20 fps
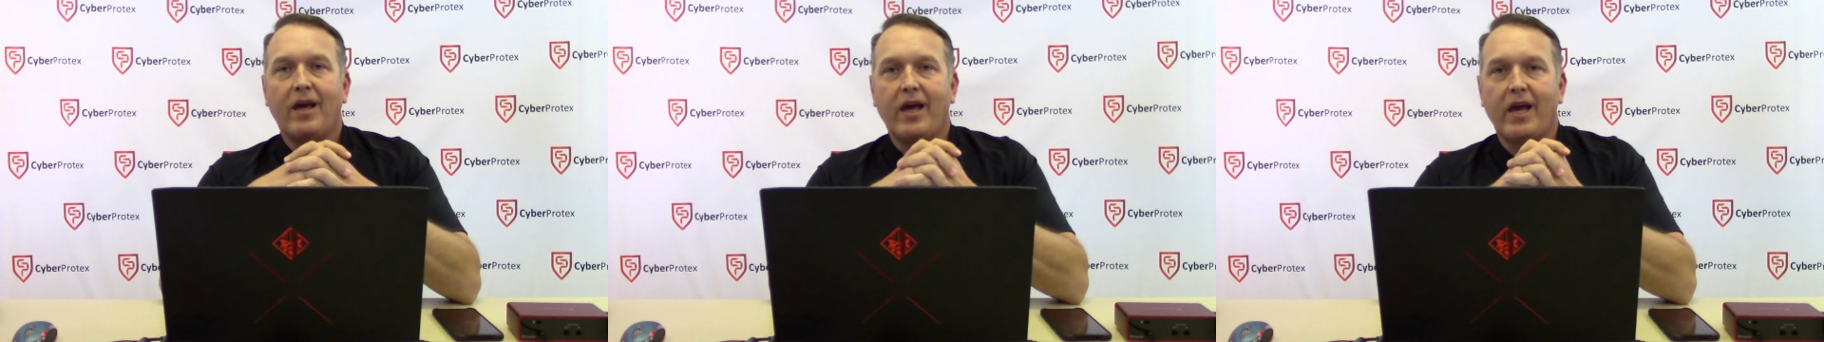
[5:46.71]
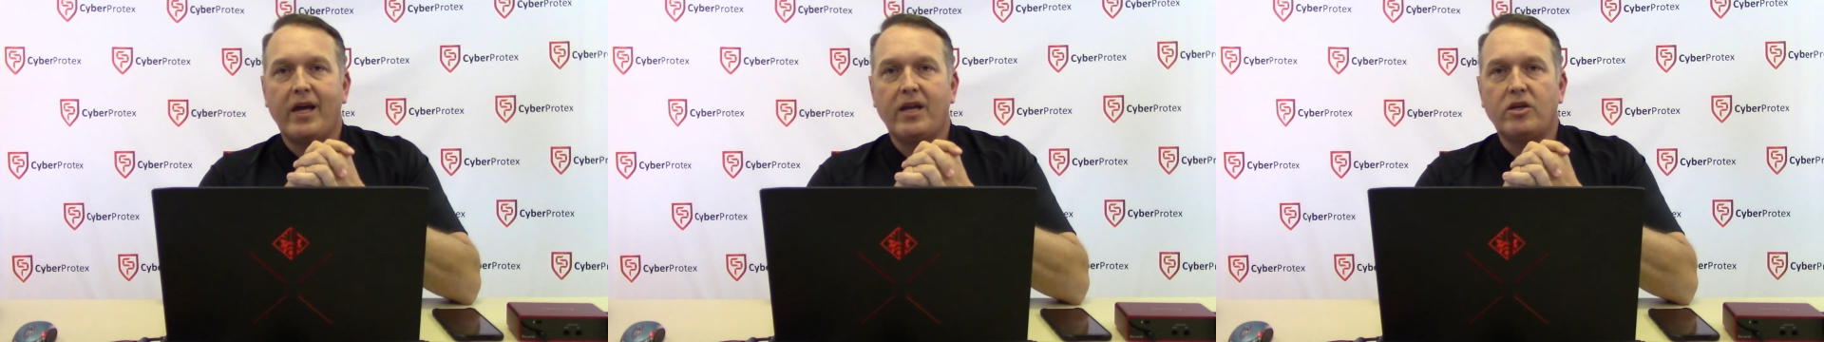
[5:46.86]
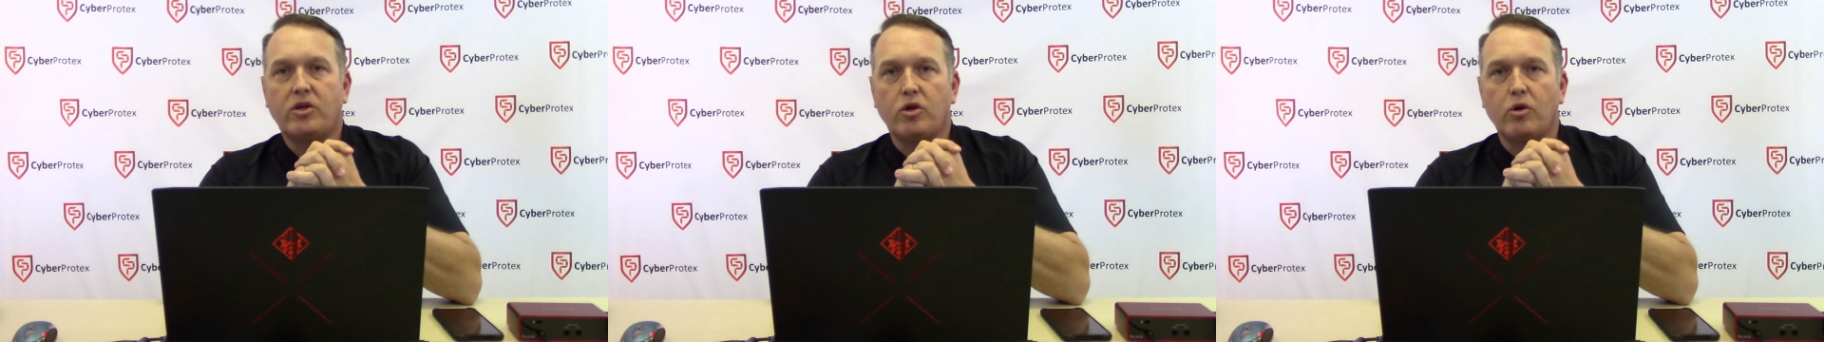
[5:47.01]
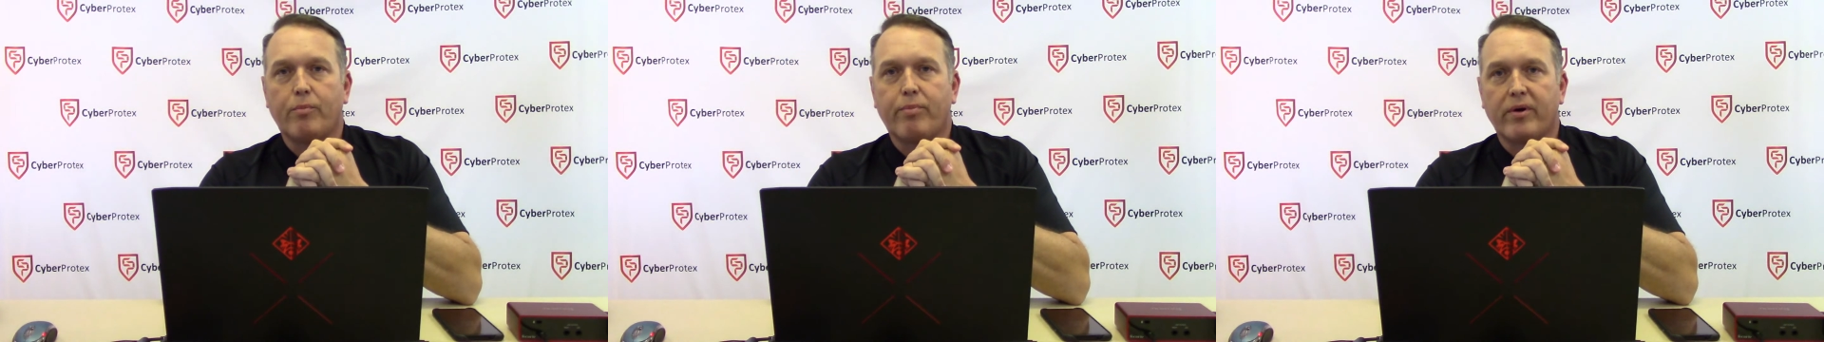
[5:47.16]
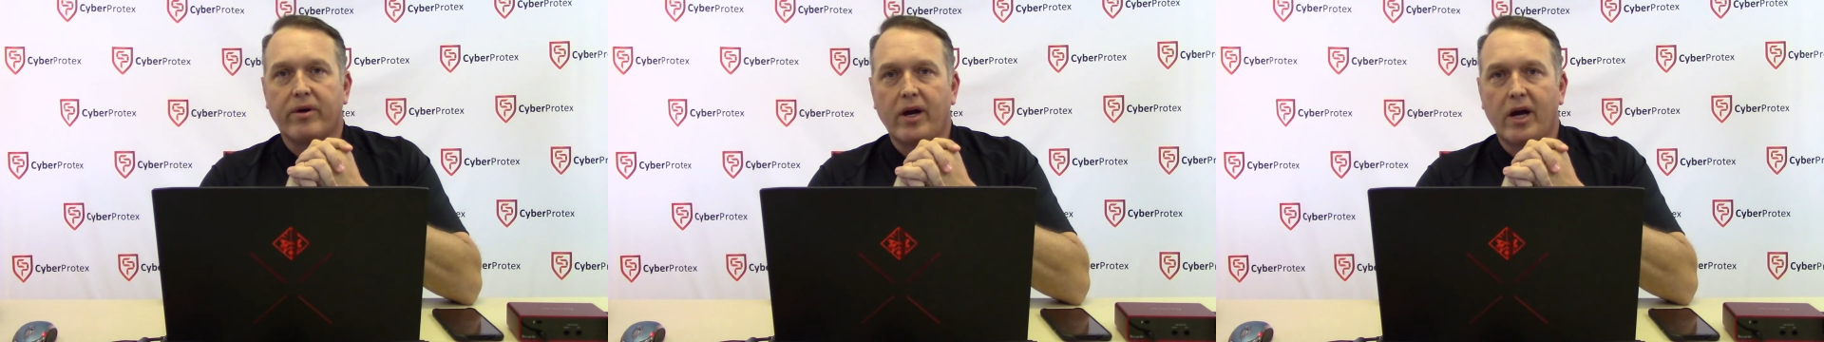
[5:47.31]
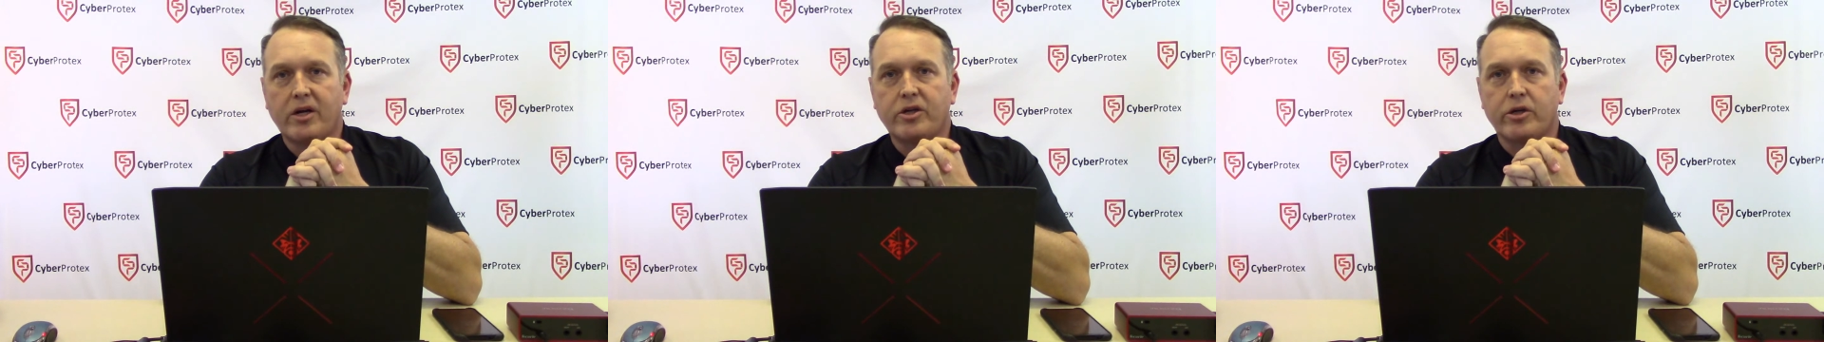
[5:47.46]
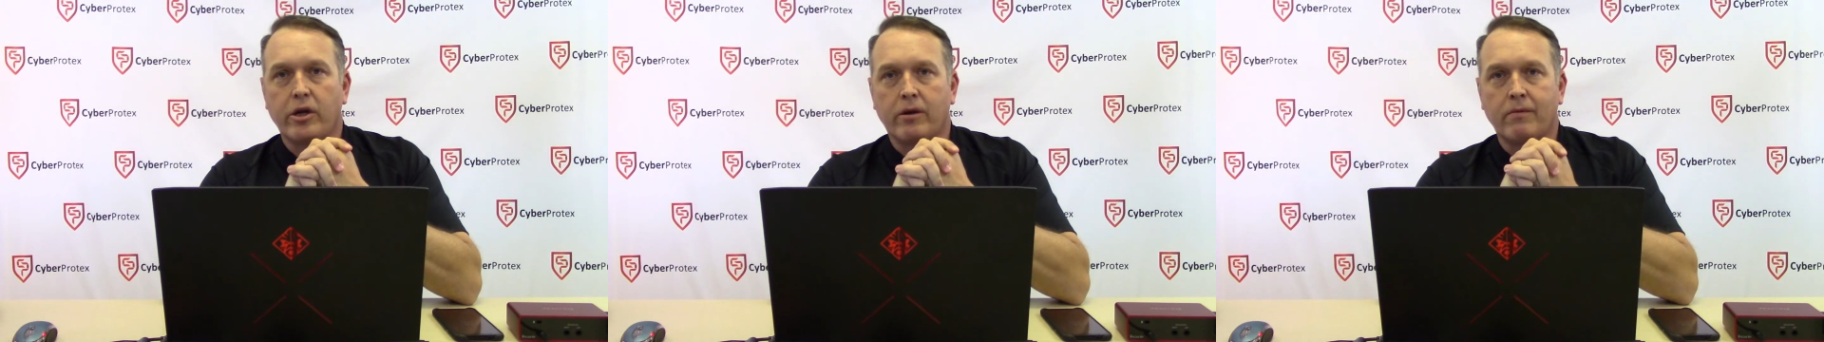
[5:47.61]
into
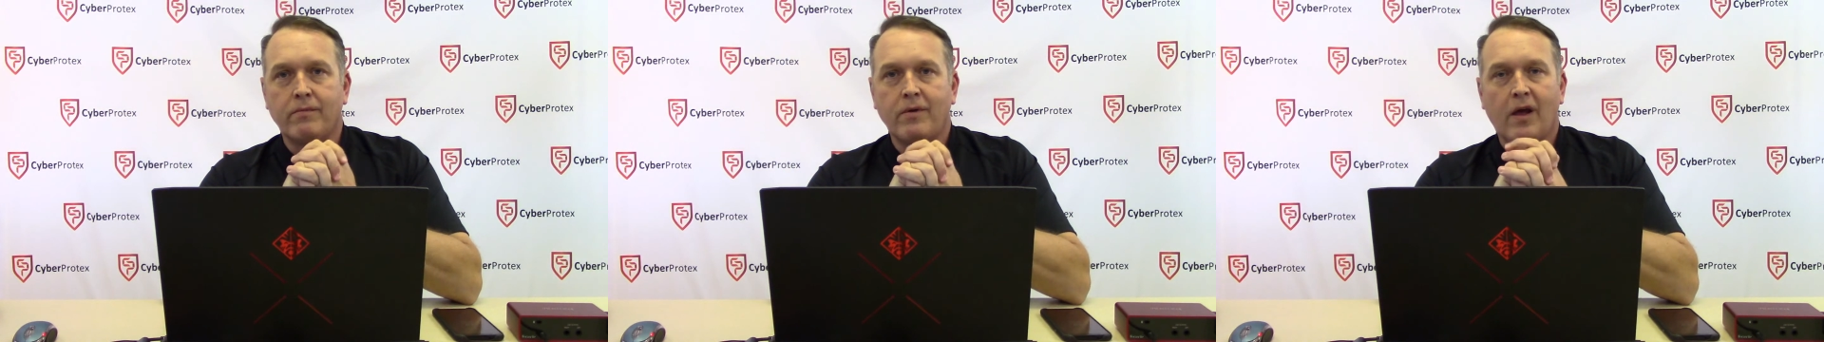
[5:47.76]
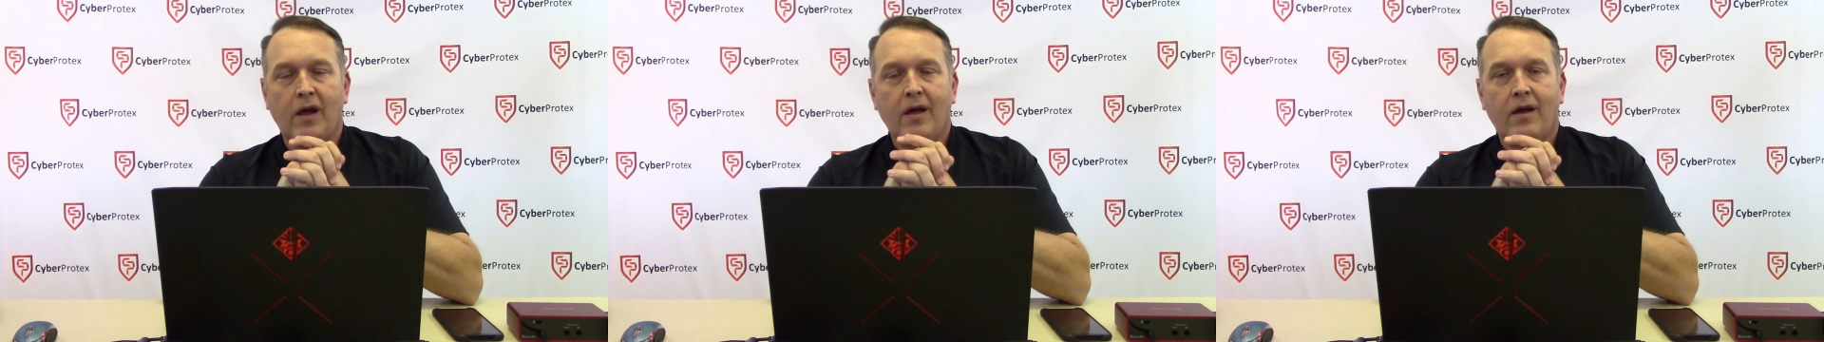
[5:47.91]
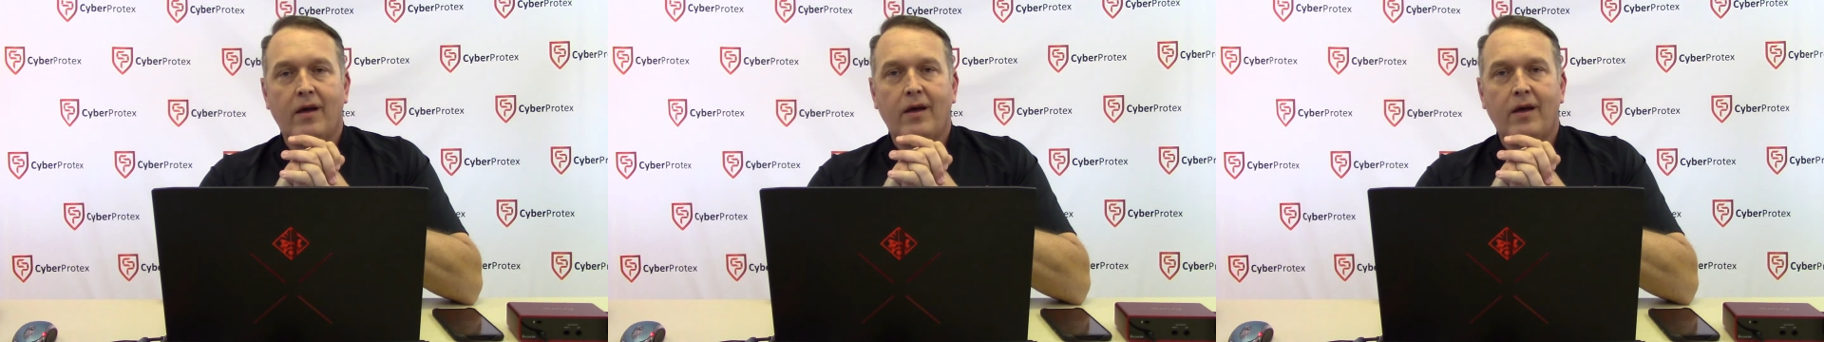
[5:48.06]
production,